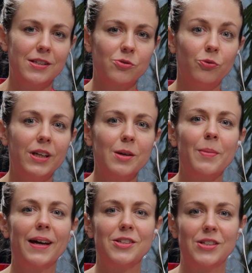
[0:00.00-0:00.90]

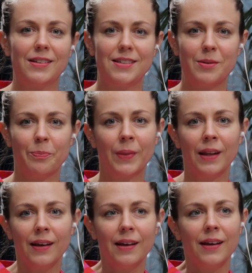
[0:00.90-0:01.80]
reimagined.
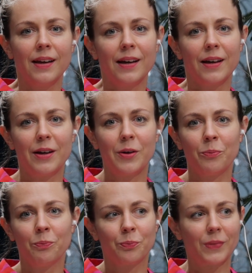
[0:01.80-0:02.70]

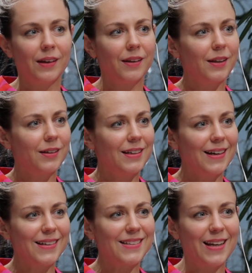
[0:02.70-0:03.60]
The
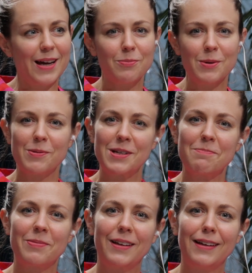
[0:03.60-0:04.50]
DILAX Lab we put
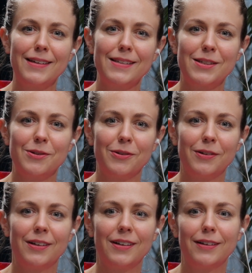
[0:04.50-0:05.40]
in place to